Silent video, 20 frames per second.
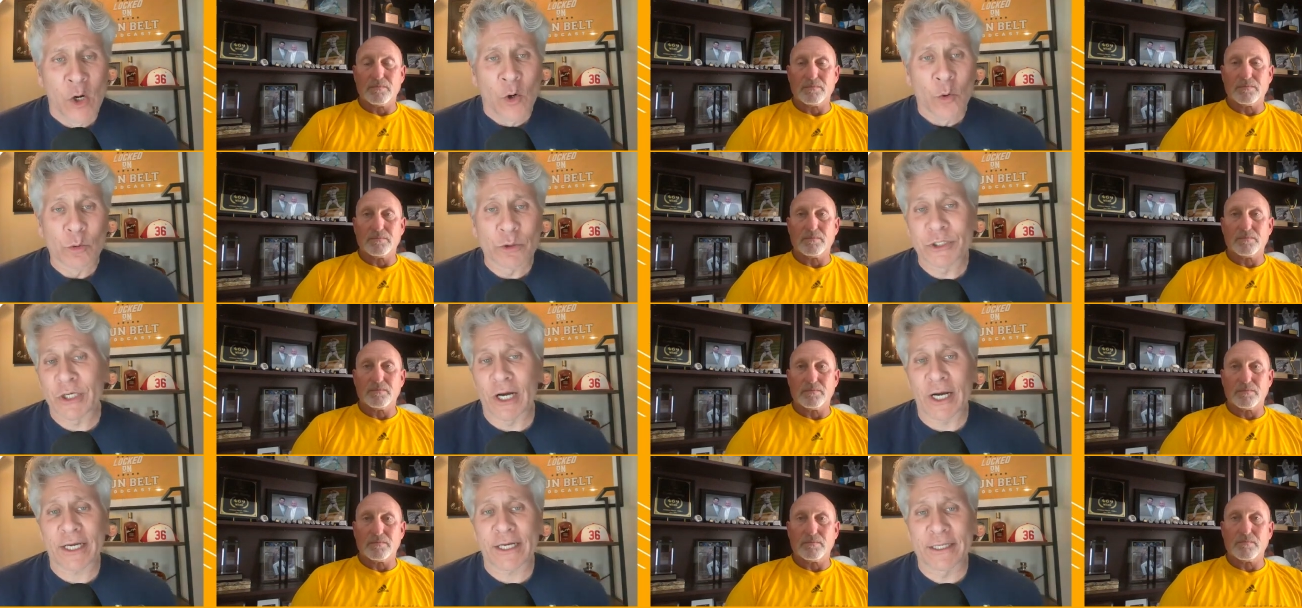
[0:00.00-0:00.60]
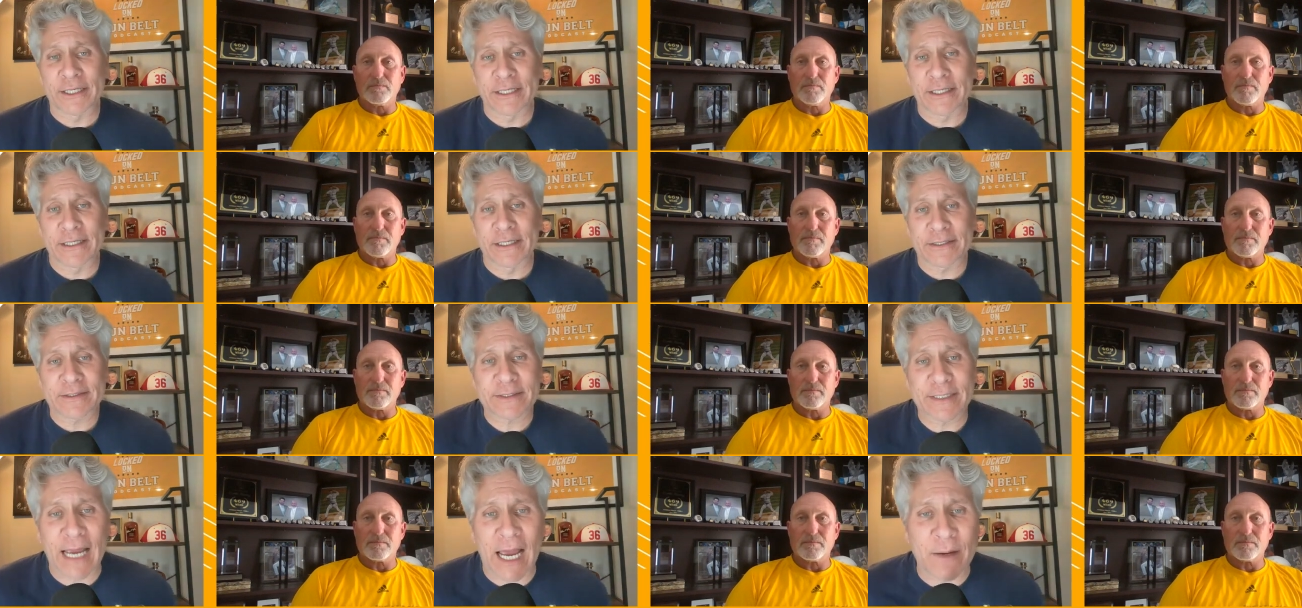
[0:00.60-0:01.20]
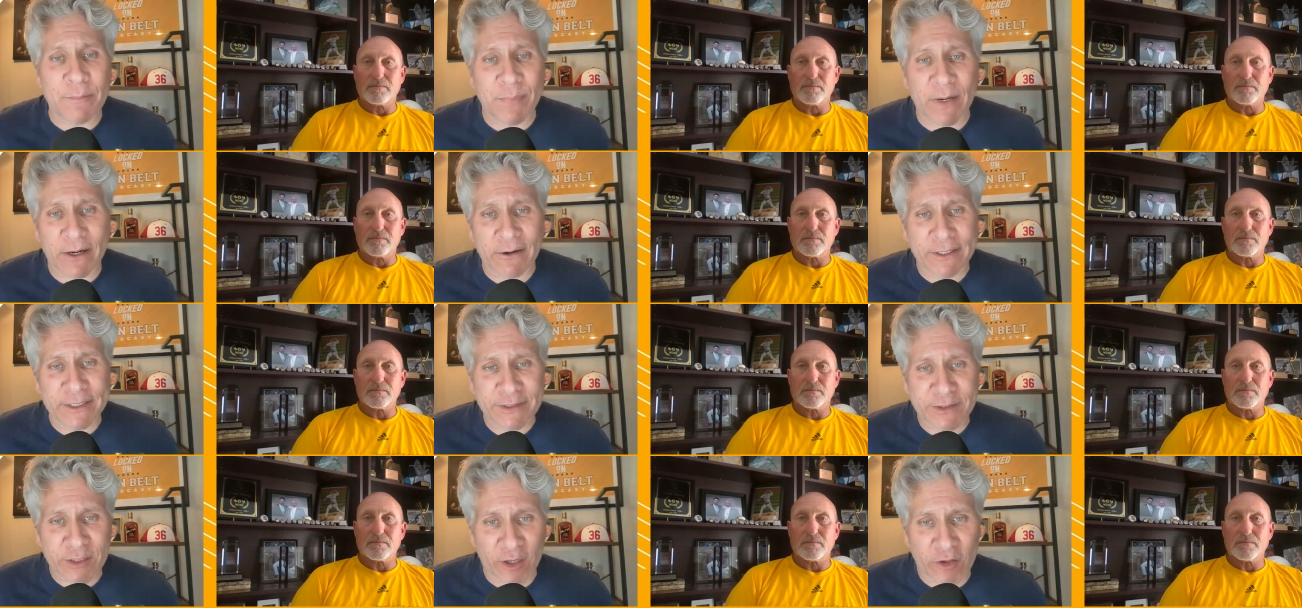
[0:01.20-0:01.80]
Speaker 1: We're talking to Scott
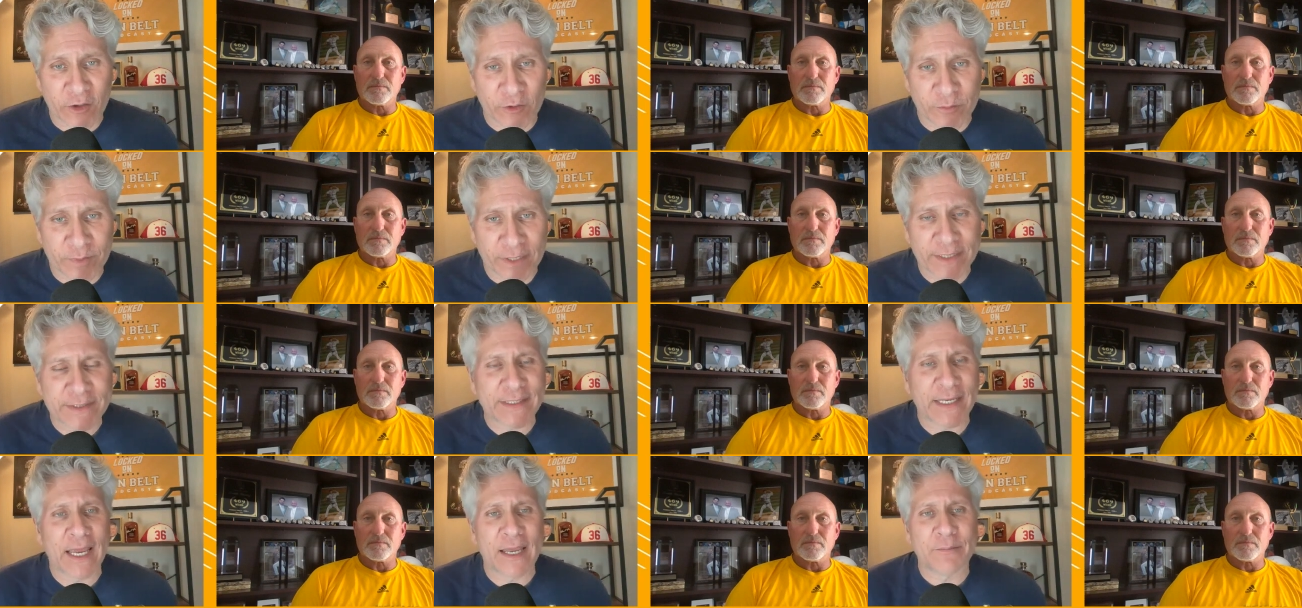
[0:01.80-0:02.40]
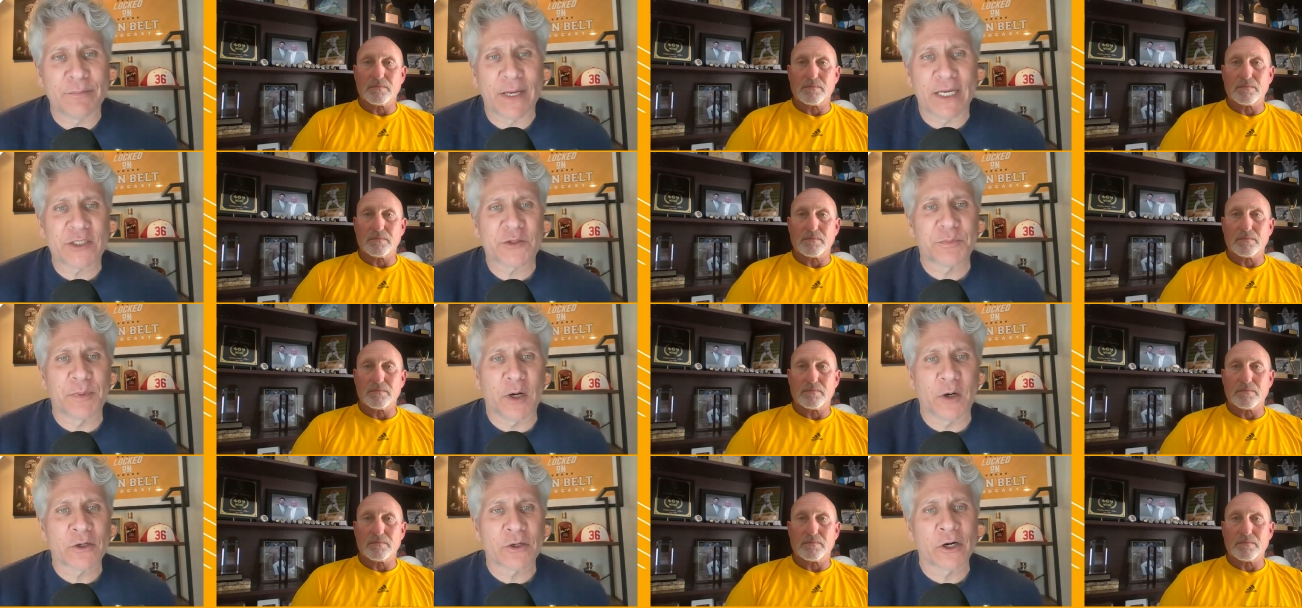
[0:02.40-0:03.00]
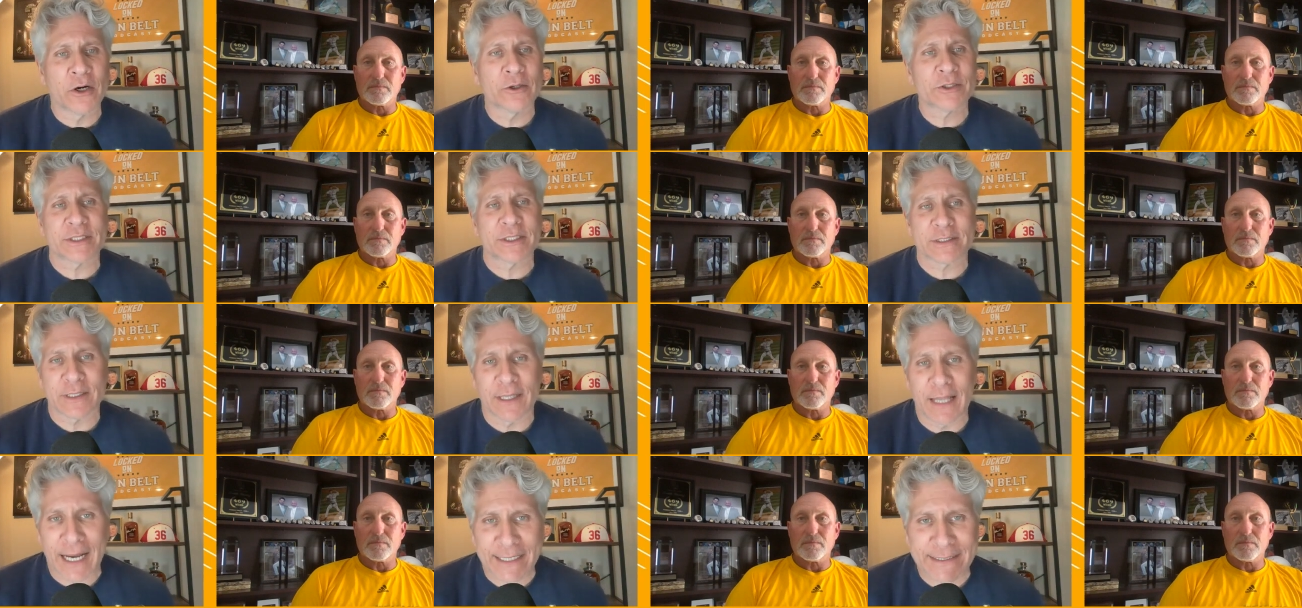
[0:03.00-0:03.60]
Berry, Southern Miss head baseball coach.
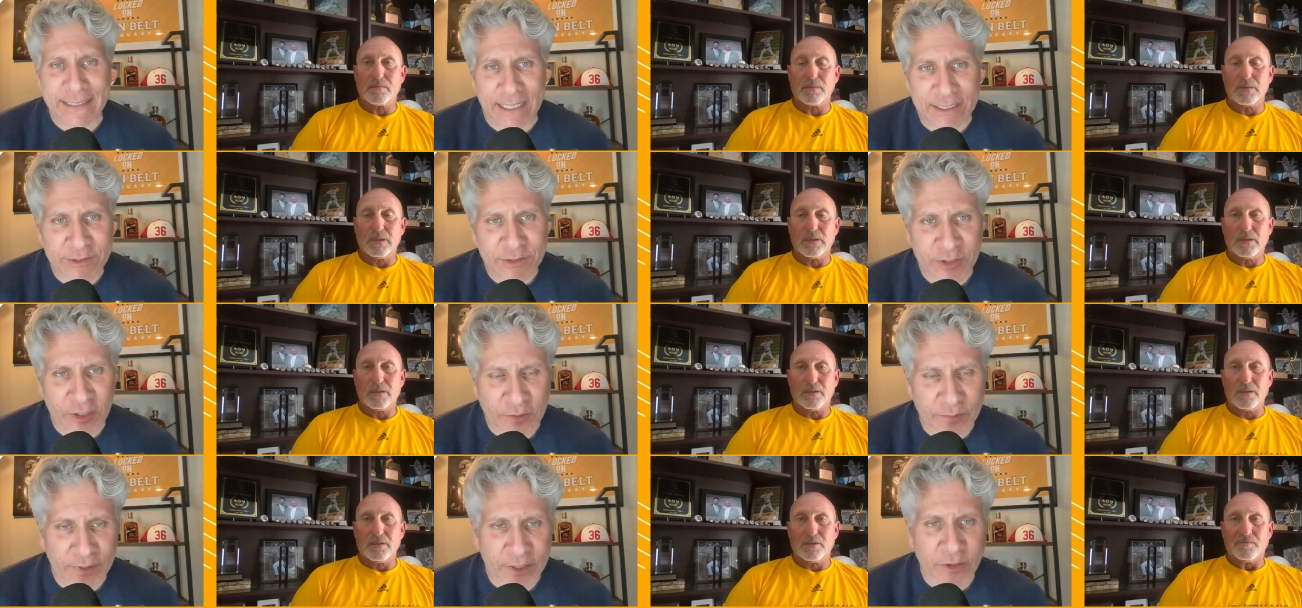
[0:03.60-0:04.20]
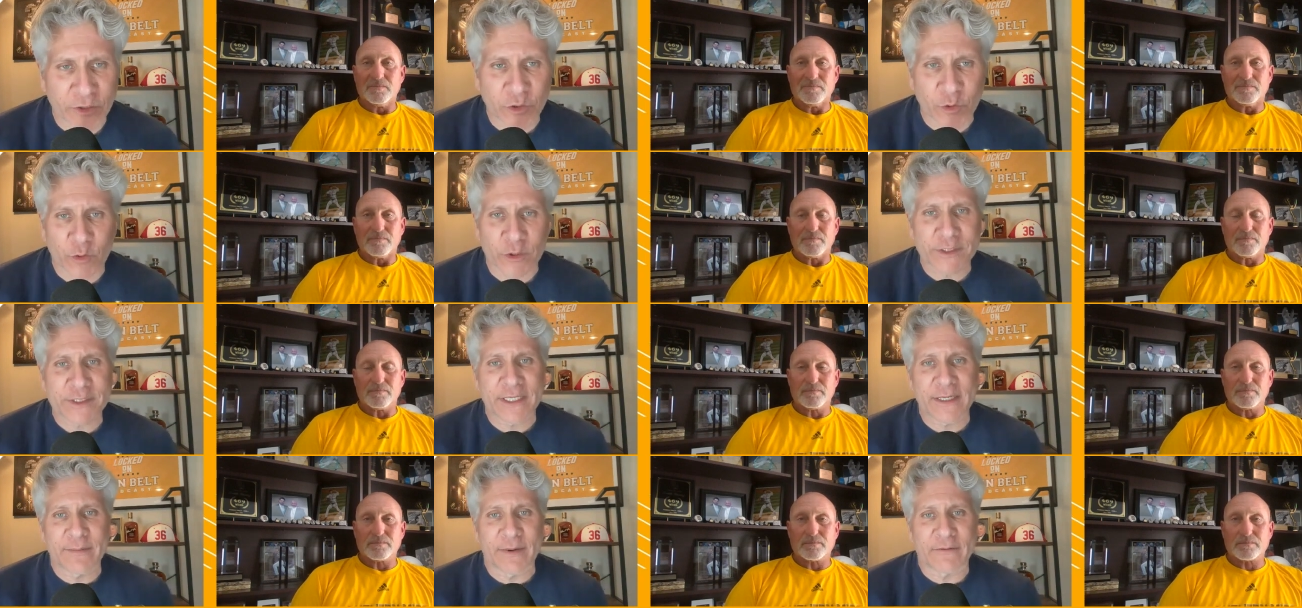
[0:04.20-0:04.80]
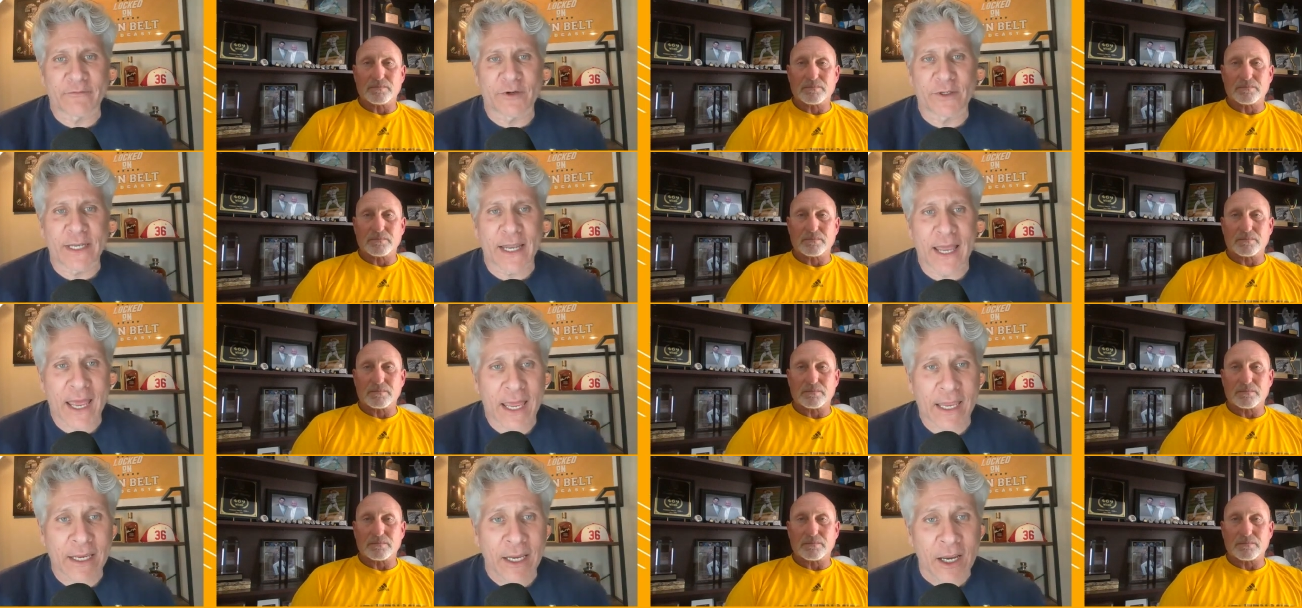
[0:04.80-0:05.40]
It's Locked On Sunbelt, your team every
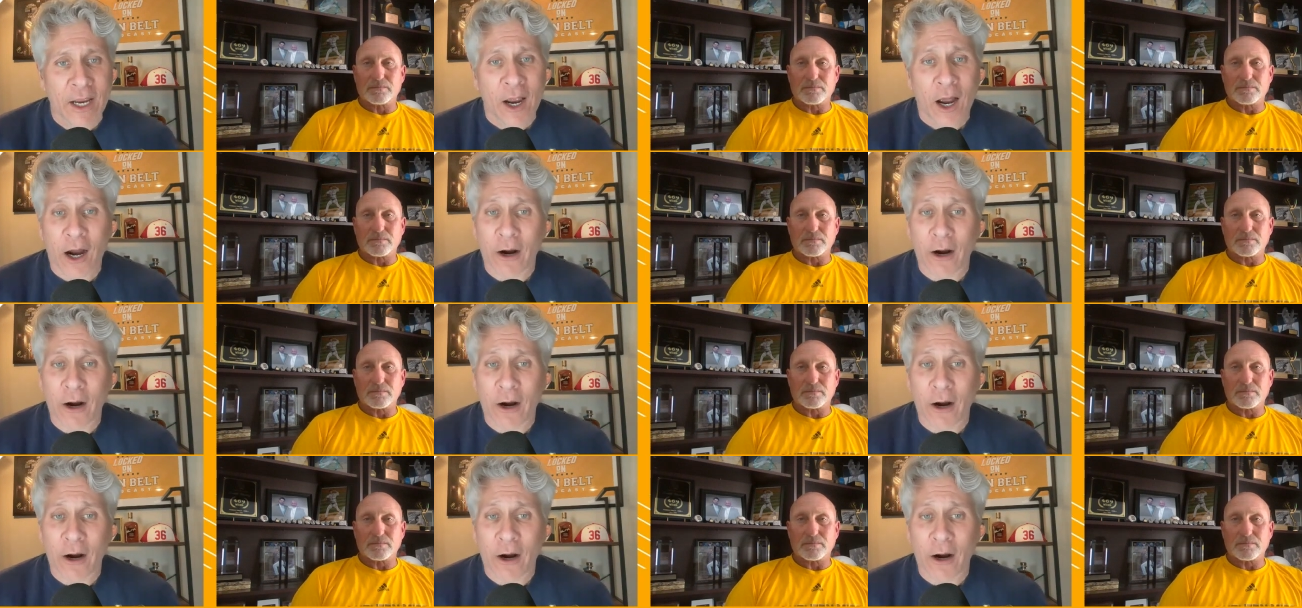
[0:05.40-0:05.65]
day.